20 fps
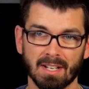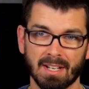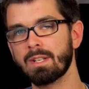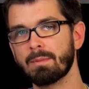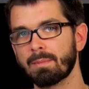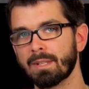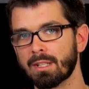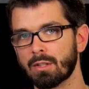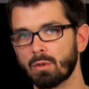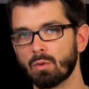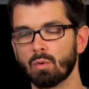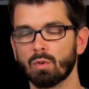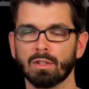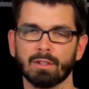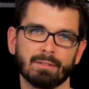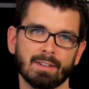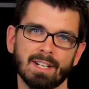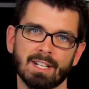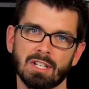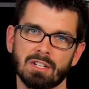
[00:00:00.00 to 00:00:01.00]
Wouldn't it be
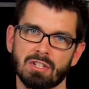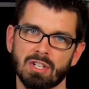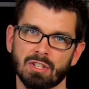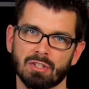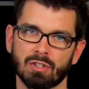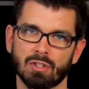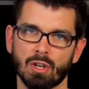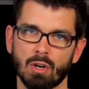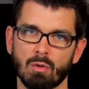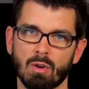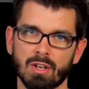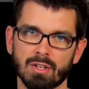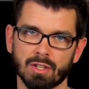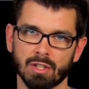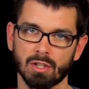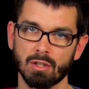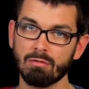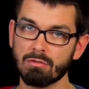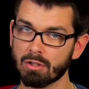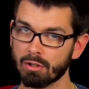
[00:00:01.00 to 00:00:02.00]
cool if I could just go
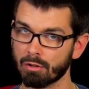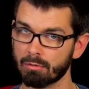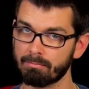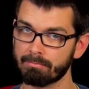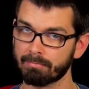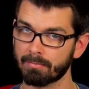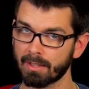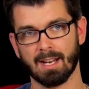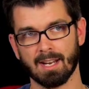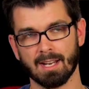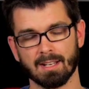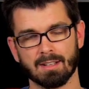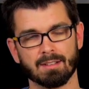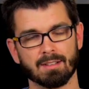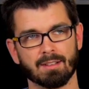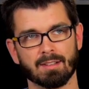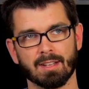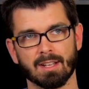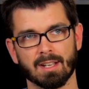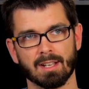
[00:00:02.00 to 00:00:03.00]
onto YouTube
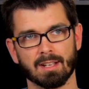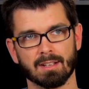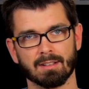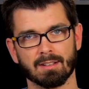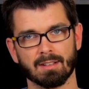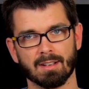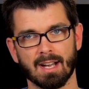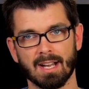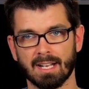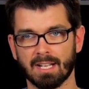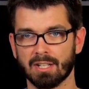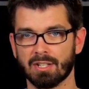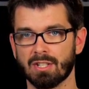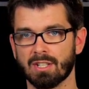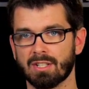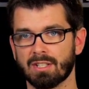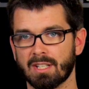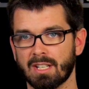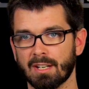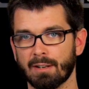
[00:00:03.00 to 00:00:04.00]
and then I could
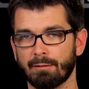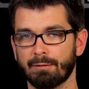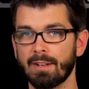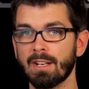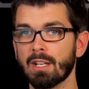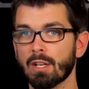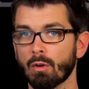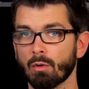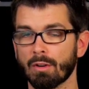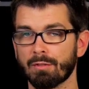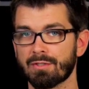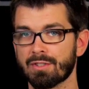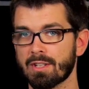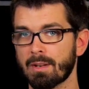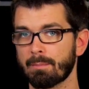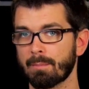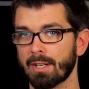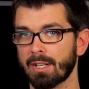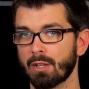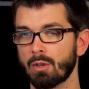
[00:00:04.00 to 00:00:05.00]
just get a video of
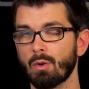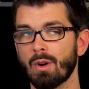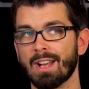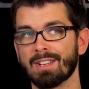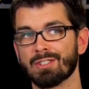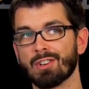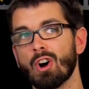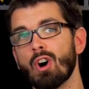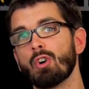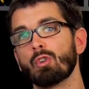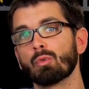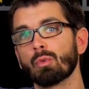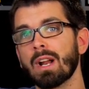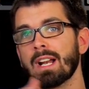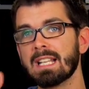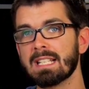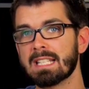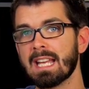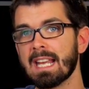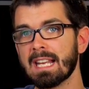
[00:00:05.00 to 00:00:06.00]
somebody who has
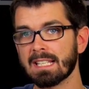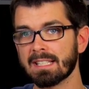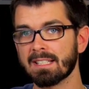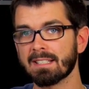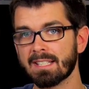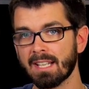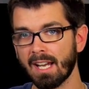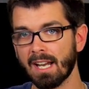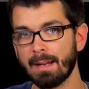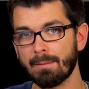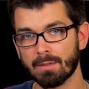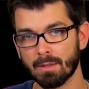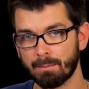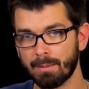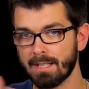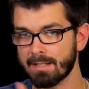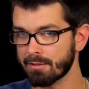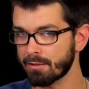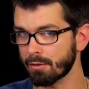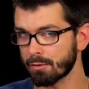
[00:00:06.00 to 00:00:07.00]
already taken the time to
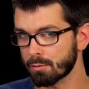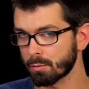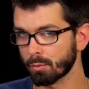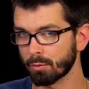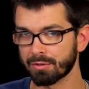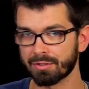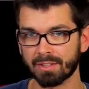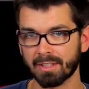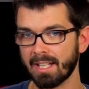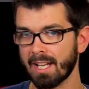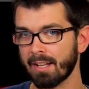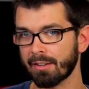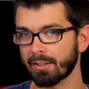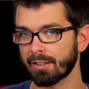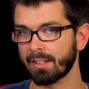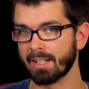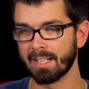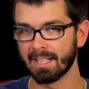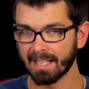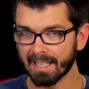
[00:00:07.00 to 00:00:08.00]
piece those rules
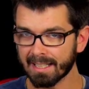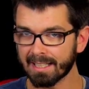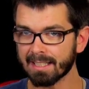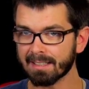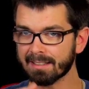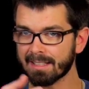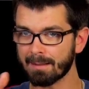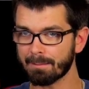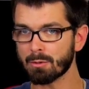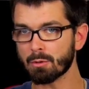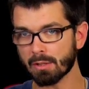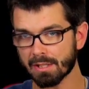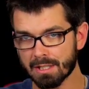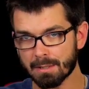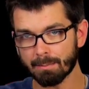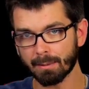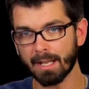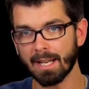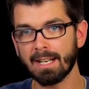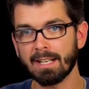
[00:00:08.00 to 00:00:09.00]
together and get them to
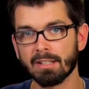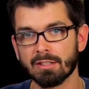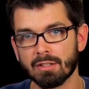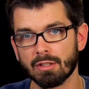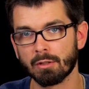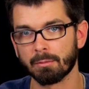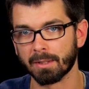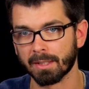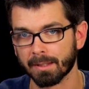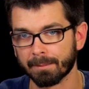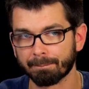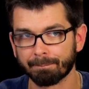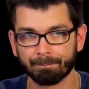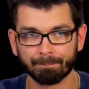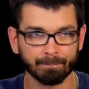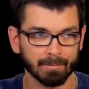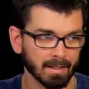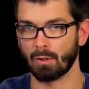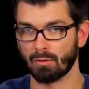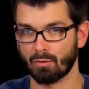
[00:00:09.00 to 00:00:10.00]
explain it to me?
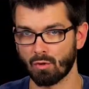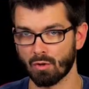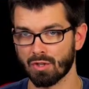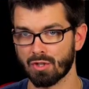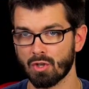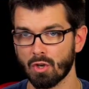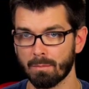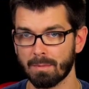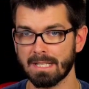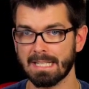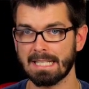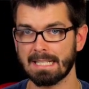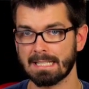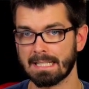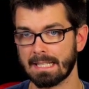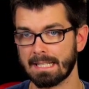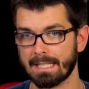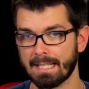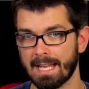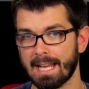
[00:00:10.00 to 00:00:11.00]
Now, of course, nobody
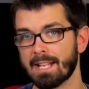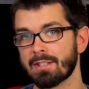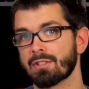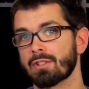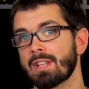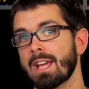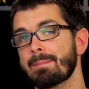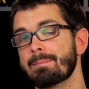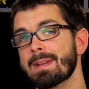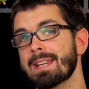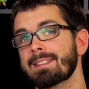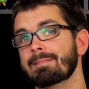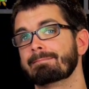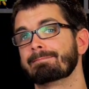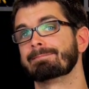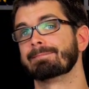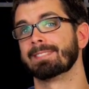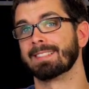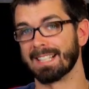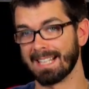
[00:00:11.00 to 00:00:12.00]
had done that, so that
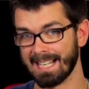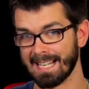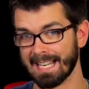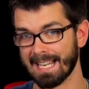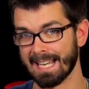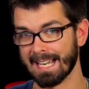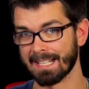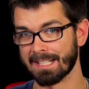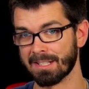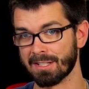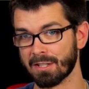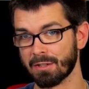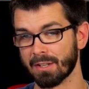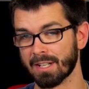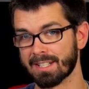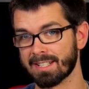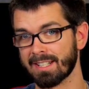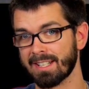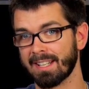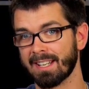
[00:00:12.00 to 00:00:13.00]
meant I had to
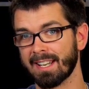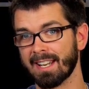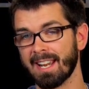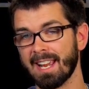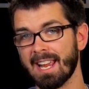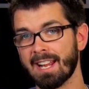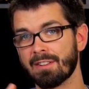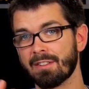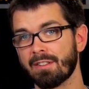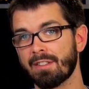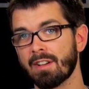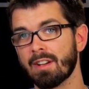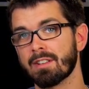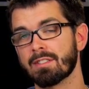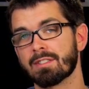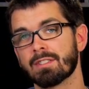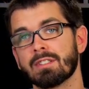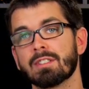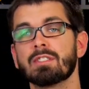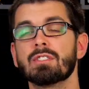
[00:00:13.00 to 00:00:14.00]
do it. And
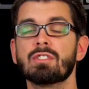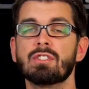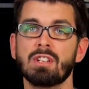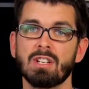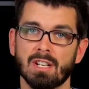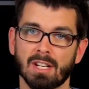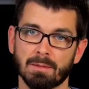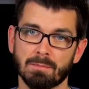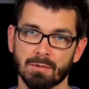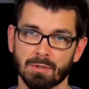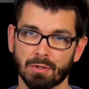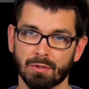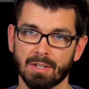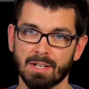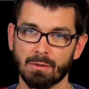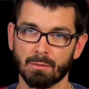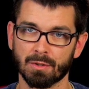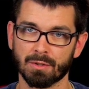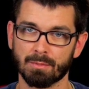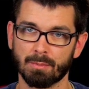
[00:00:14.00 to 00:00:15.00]
thus, GM
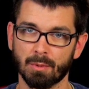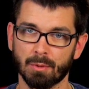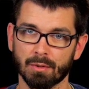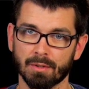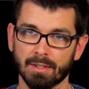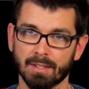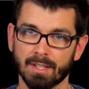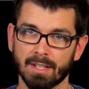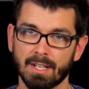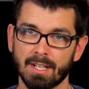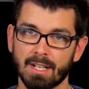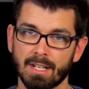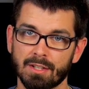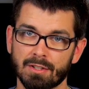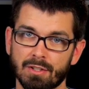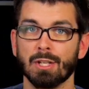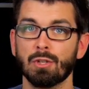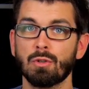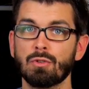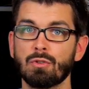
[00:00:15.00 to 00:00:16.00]
Screen was born.
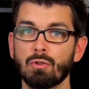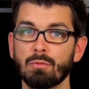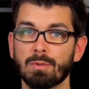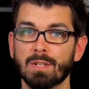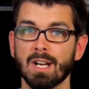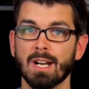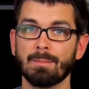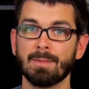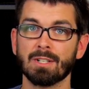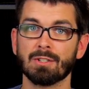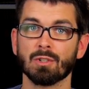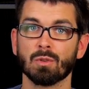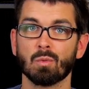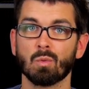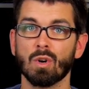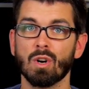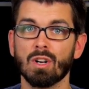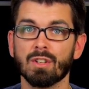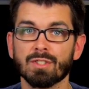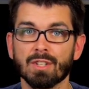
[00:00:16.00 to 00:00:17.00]
YouTube
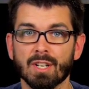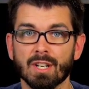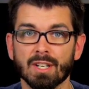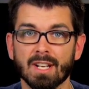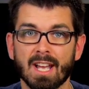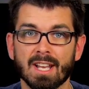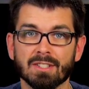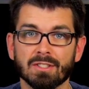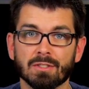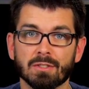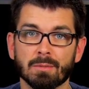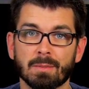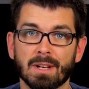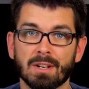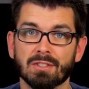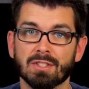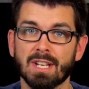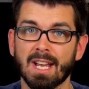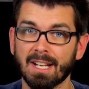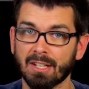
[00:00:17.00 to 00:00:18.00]
commenter Waldog asks
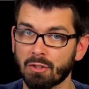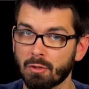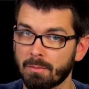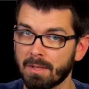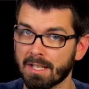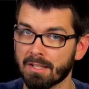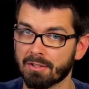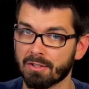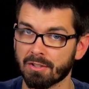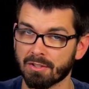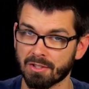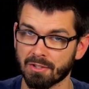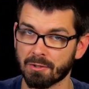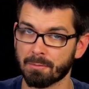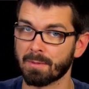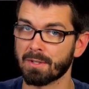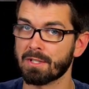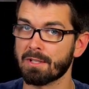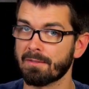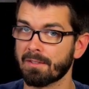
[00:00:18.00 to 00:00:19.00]
about technomancers
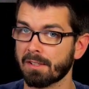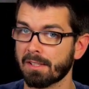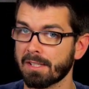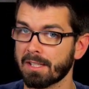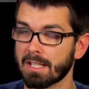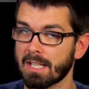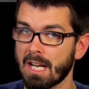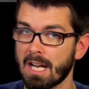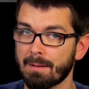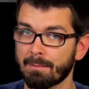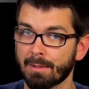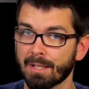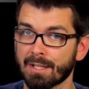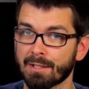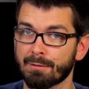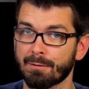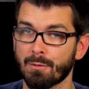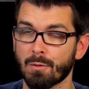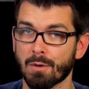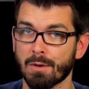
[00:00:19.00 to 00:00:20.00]
and specifically the
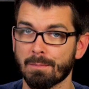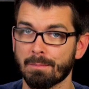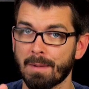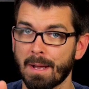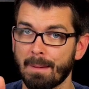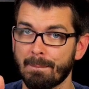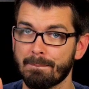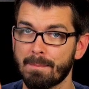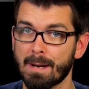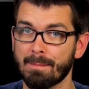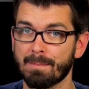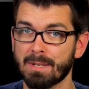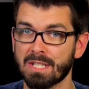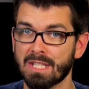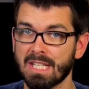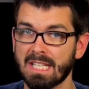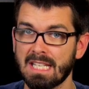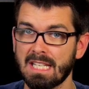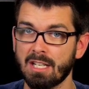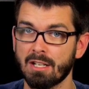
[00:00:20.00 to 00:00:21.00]
complex form
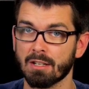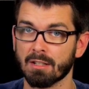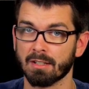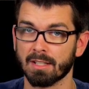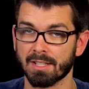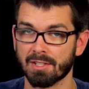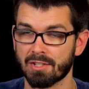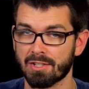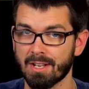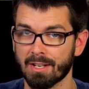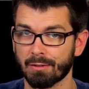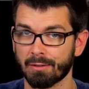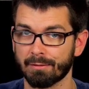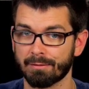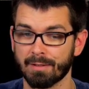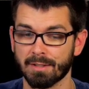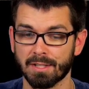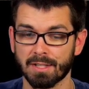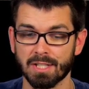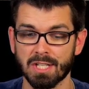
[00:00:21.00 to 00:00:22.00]
puppeteer in
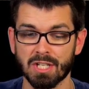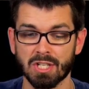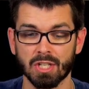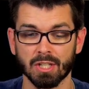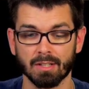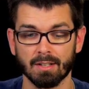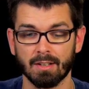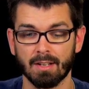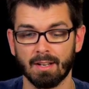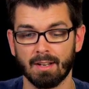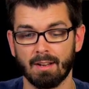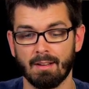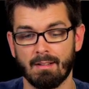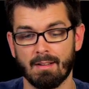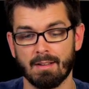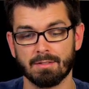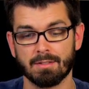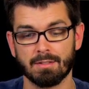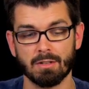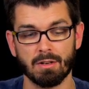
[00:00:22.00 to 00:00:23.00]
Shadowrun 5th edition.
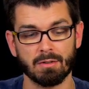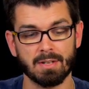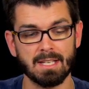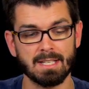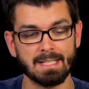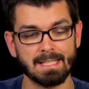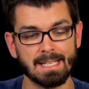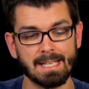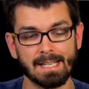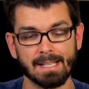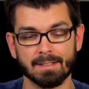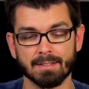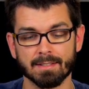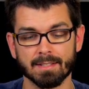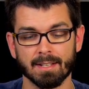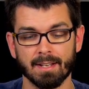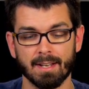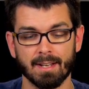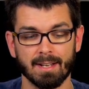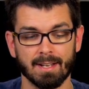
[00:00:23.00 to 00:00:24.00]
So he
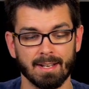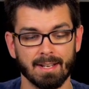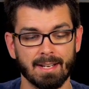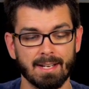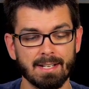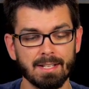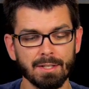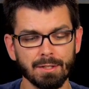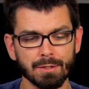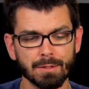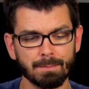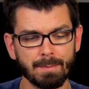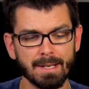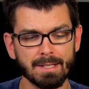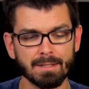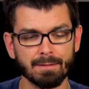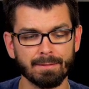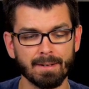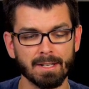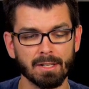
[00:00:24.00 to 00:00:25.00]
says, it isn't
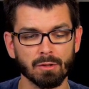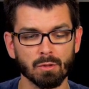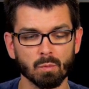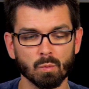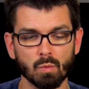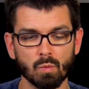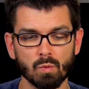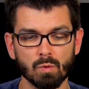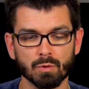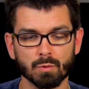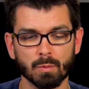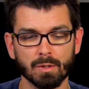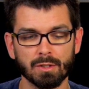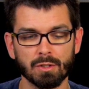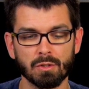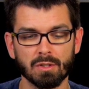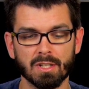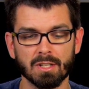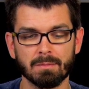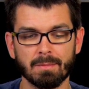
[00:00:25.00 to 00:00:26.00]
specified in the rules
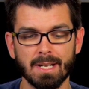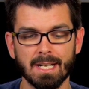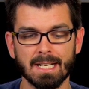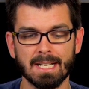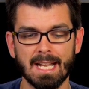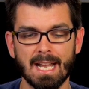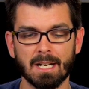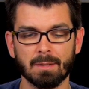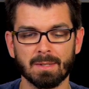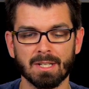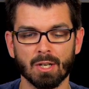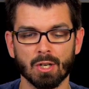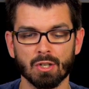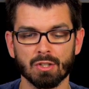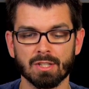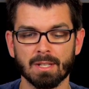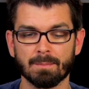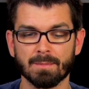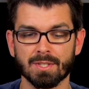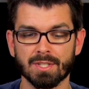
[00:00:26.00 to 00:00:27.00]
whether you can make an enemy
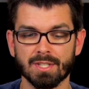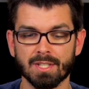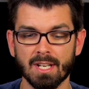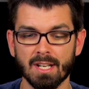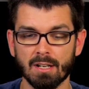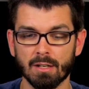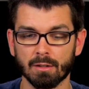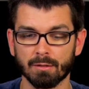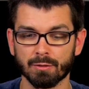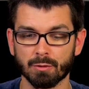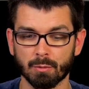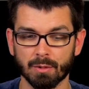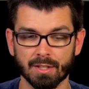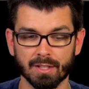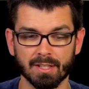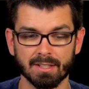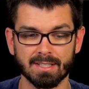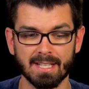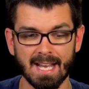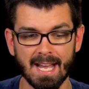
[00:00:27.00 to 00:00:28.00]
hurt themselves
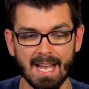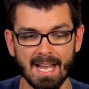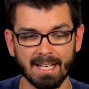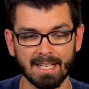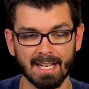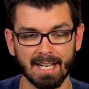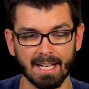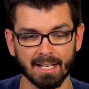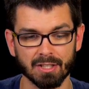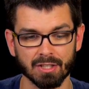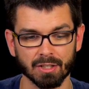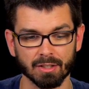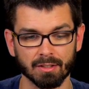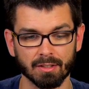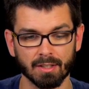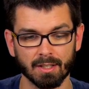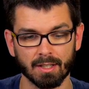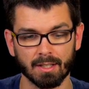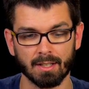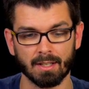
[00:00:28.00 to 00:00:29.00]
with an attack
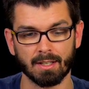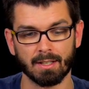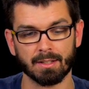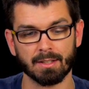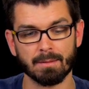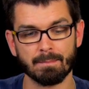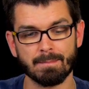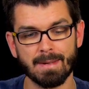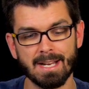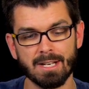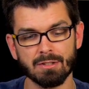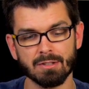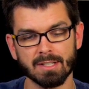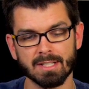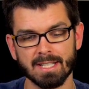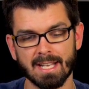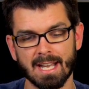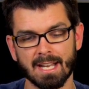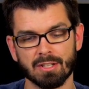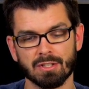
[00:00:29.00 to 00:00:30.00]
action. The
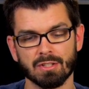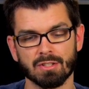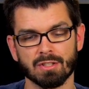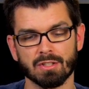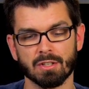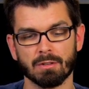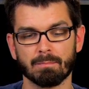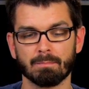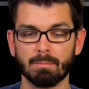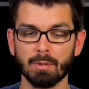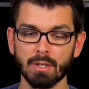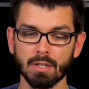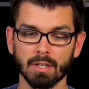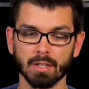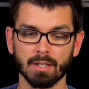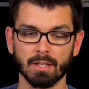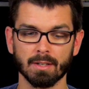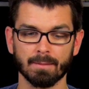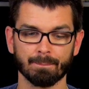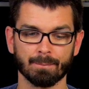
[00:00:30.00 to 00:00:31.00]
Matrix actions in the
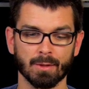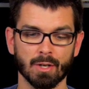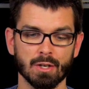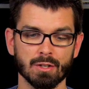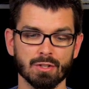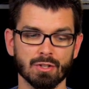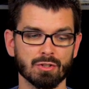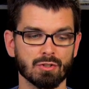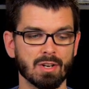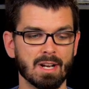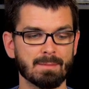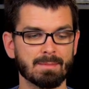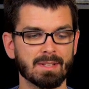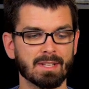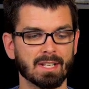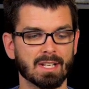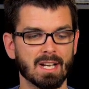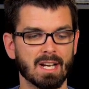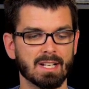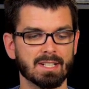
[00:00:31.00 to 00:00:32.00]
book are
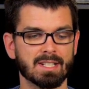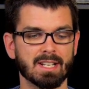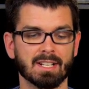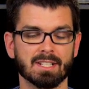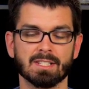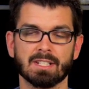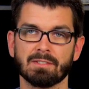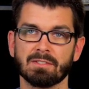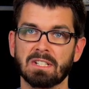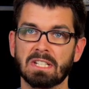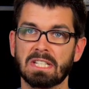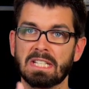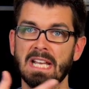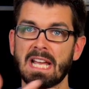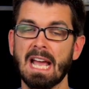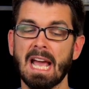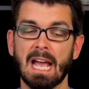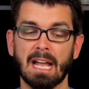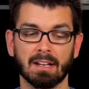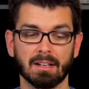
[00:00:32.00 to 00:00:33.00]
described in the context of an
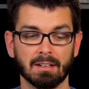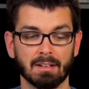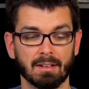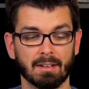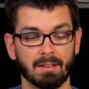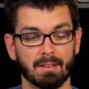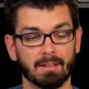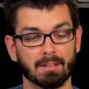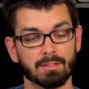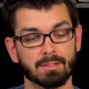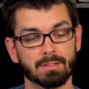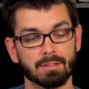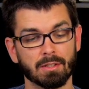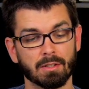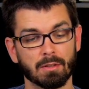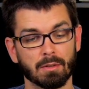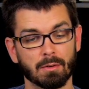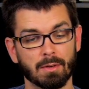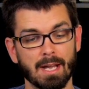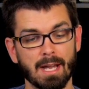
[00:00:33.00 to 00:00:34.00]
attack.
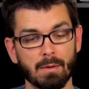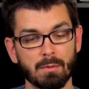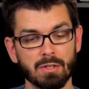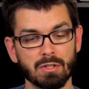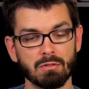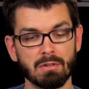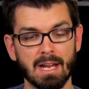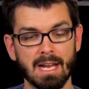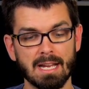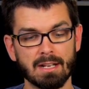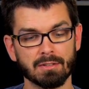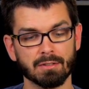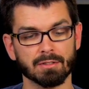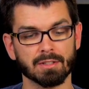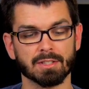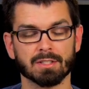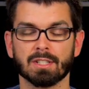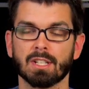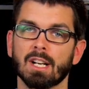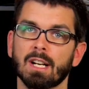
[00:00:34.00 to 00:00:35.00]
So how would you
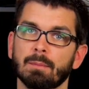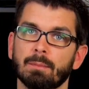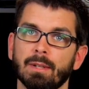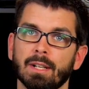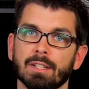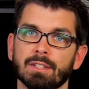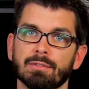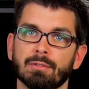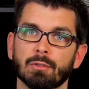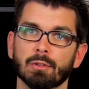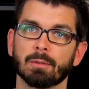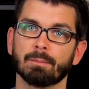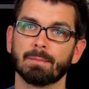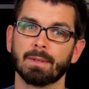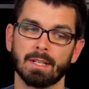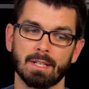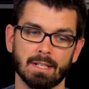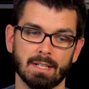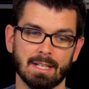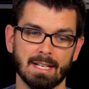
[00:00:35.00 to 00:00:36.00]
handle this complex
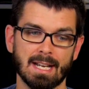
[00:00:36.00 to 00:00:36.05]
form?